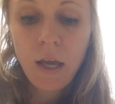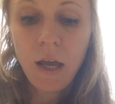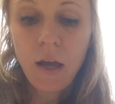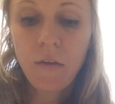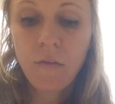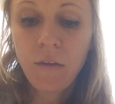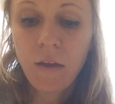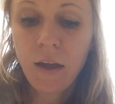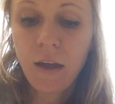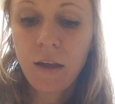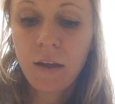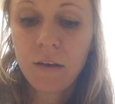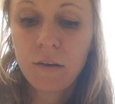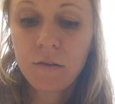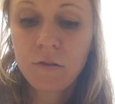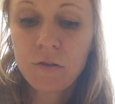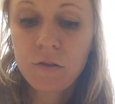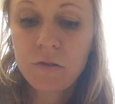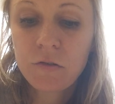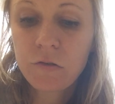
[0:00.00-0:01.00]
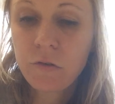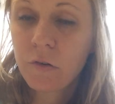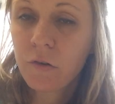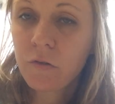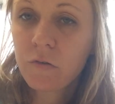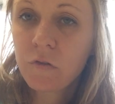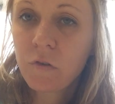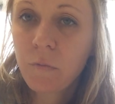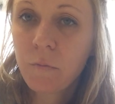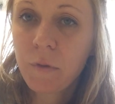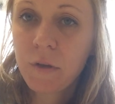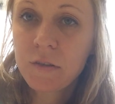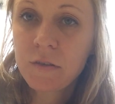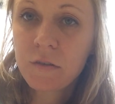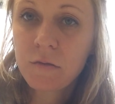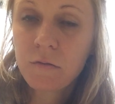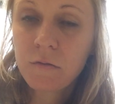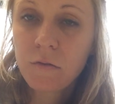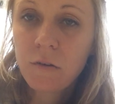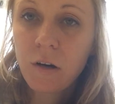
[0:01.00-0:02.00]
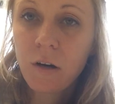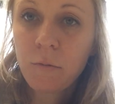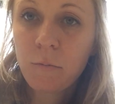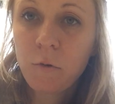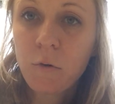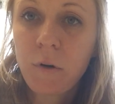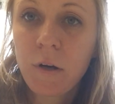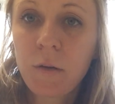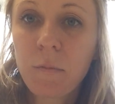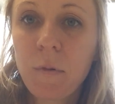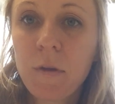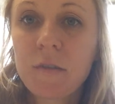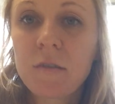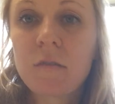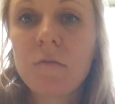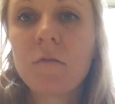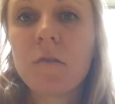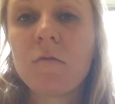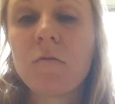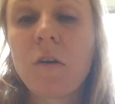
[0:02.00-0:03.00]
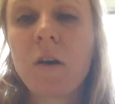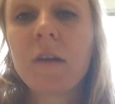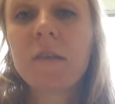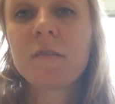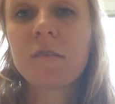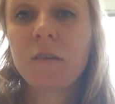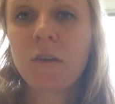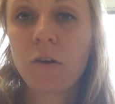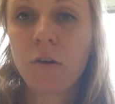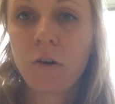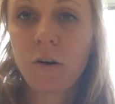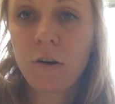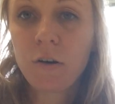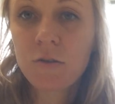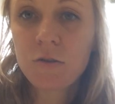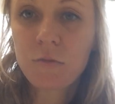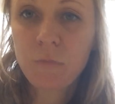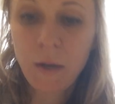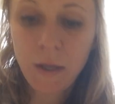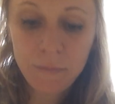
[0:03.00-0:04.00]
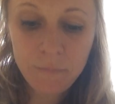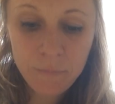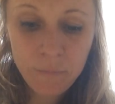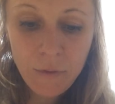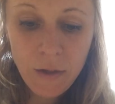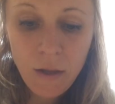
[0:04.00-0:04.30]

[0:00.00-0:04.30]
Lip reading: and then just sort of some bits of quick bits of advice and encouragement.